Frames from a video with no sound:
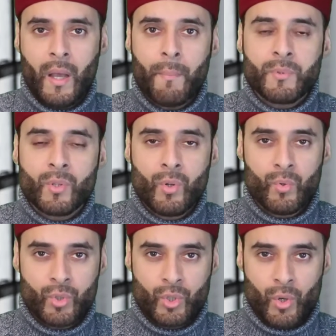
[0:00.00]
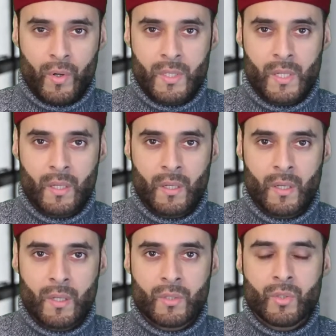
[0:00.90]
absolute surety.
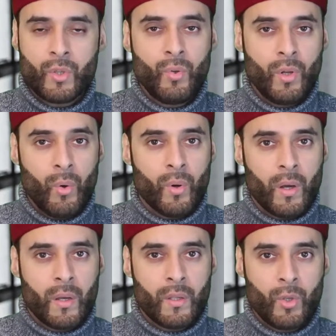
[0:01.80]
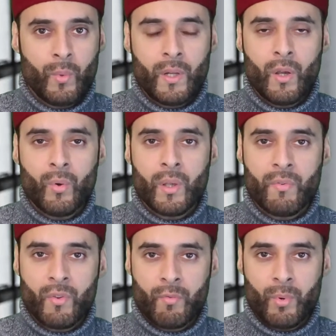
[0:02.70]
So you know, you will know
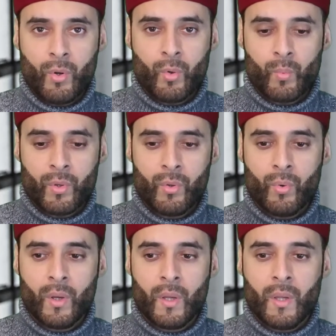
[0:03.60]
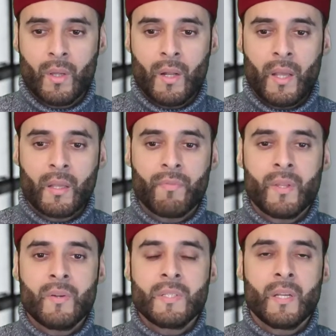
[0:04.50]
if you've broken wudu like if
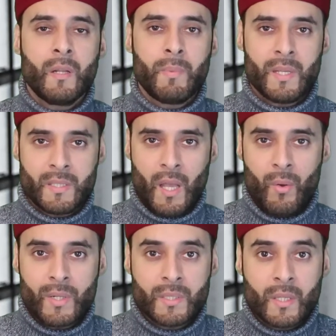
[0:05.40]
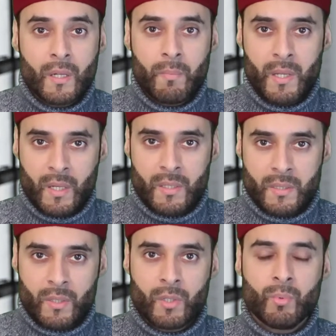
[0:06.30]
there is going to be a sound, it's going to be a
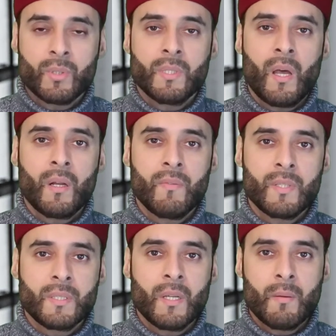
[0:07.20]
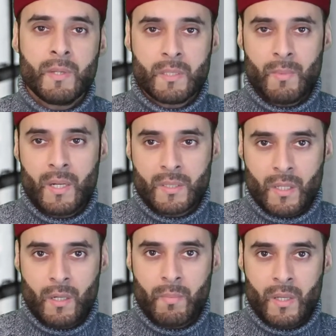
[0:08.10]
considerable sound. If there's going to be a smell, it's
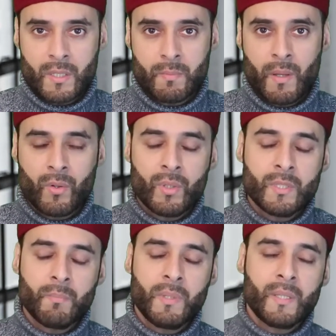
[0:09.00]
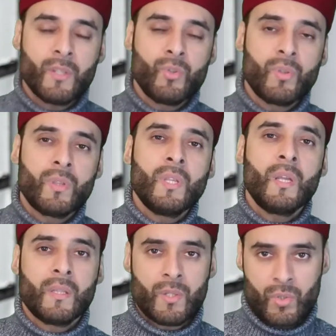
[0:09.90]
going to be a smell, not something that you
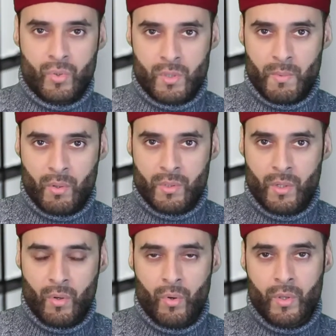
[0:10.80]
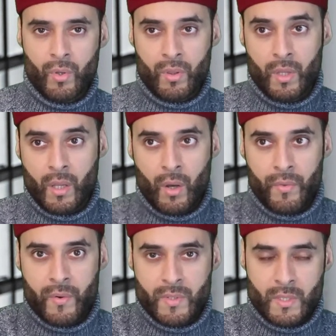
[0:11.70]
think that you smelt, or you think, oh,
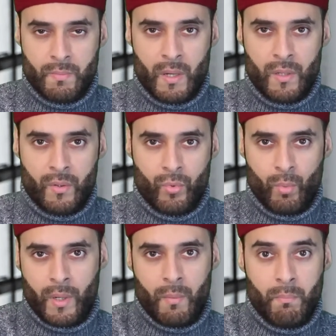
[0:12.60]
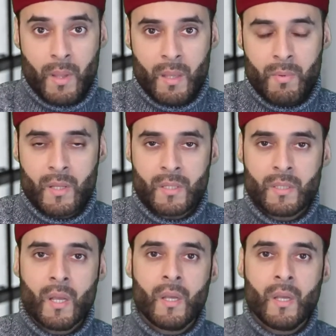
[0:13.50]
there is a smell in the room and it may be this.